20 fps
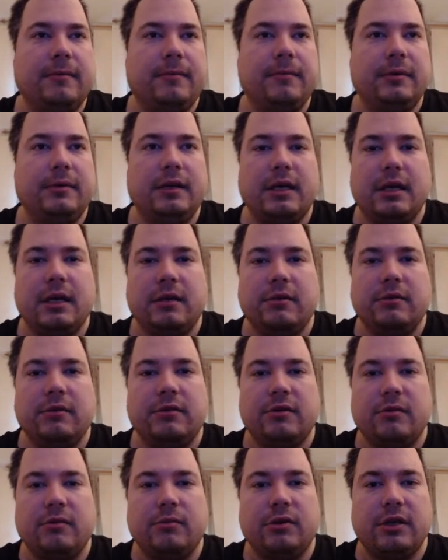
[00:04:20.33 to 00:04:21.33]
you can
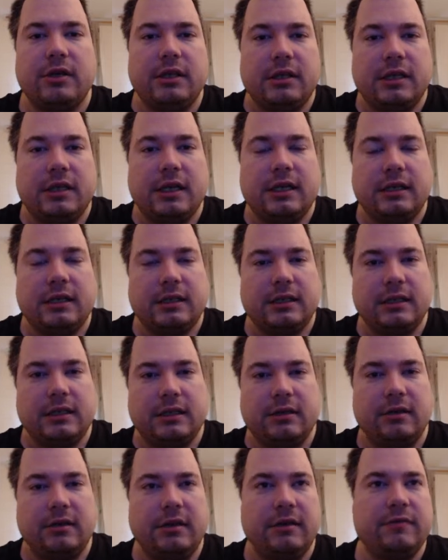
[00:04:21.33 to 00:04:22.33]
also monetize it
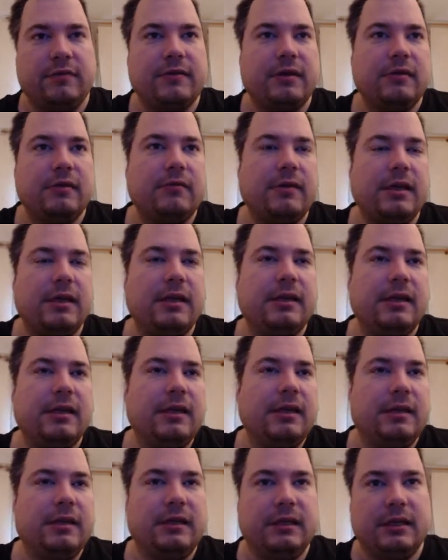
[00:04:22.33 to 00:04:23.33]
a different way.
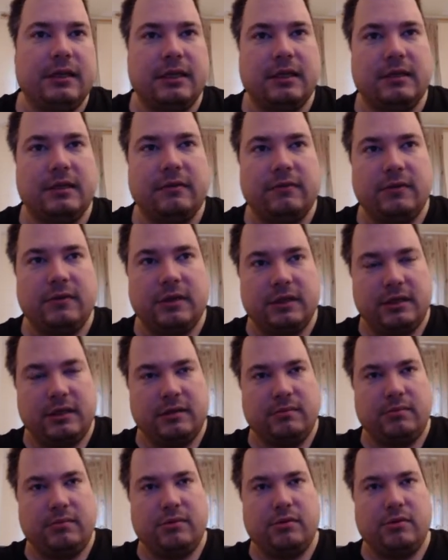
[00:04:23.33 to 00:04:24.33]
You can, for
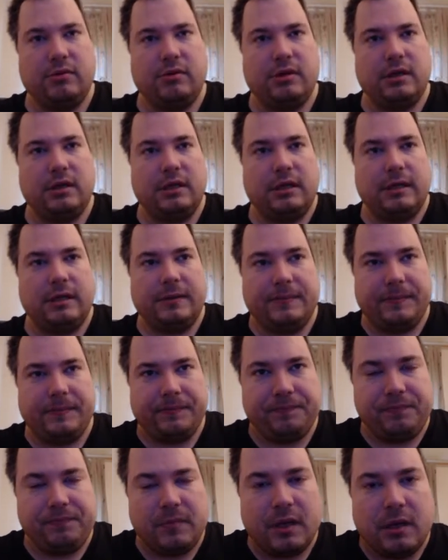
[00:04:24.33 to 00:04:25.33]
example,
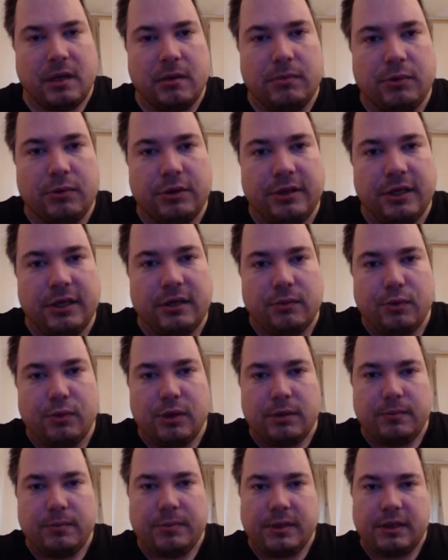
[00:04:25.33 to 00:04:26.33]
put this
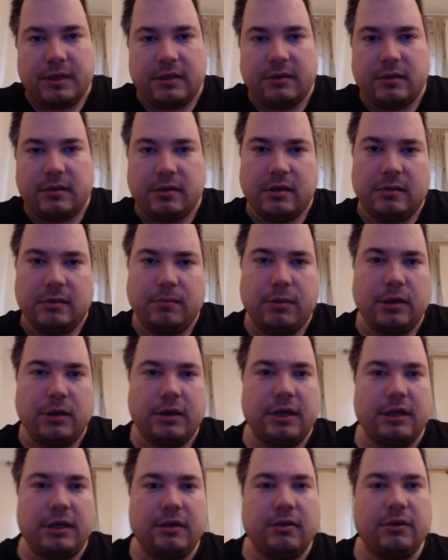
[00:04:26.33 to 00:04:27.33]
WordPress
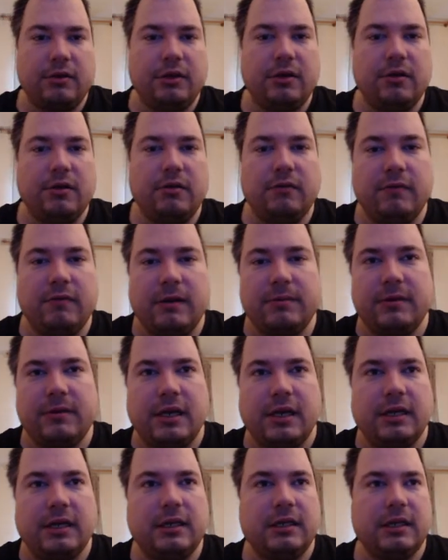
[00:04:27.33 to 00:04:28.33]
plugin on your own
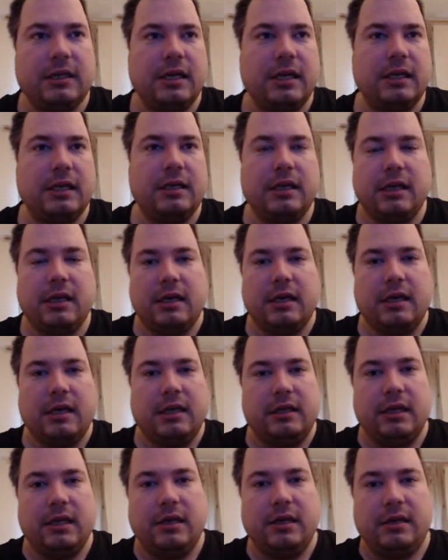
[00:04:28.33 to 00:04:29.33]
websites, and
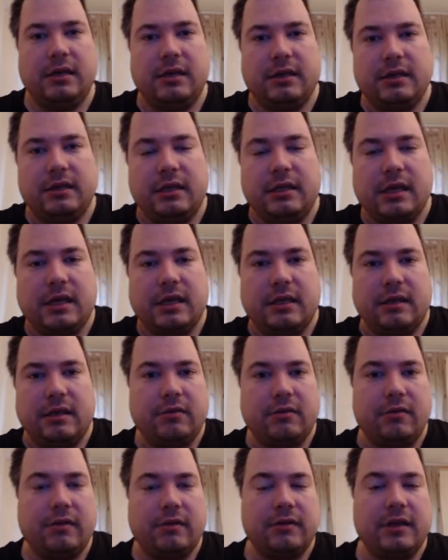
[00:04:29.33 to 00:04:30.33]
they can start
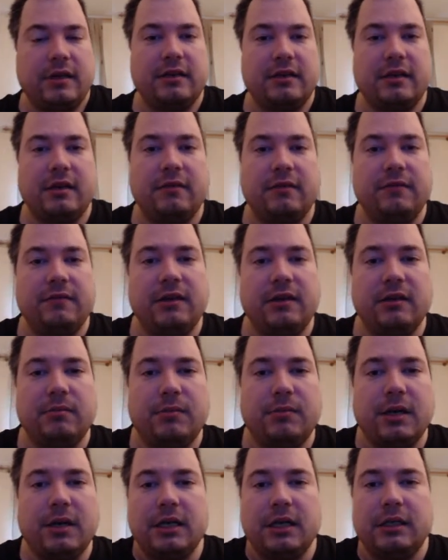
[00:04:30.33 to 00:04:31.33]
do, let's say, affiliate
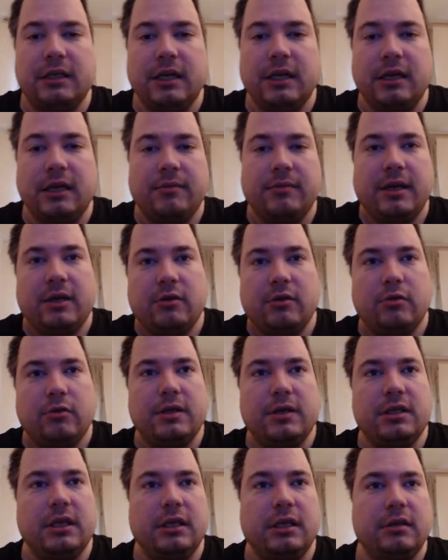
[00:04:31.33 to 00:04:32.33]
marketing and make
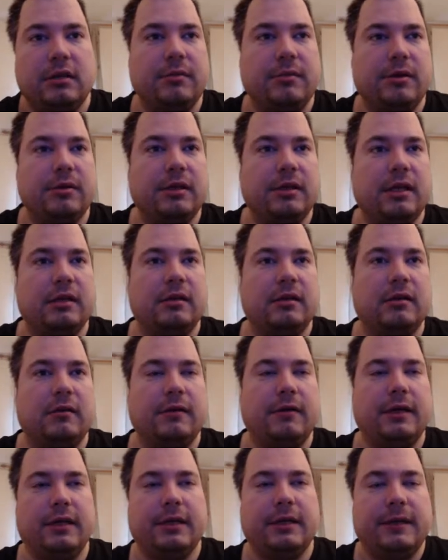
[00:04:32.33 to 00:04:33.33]
commissions about that. All
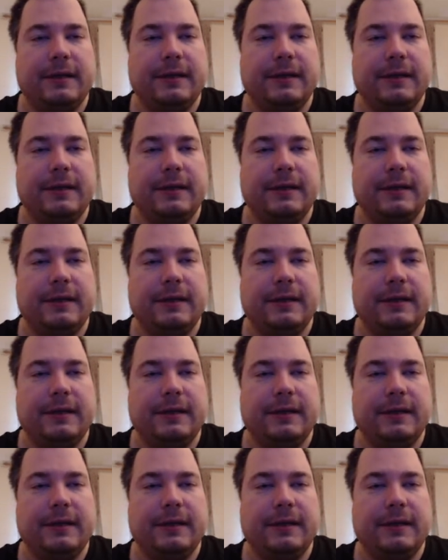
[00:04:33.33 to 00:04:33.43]
right,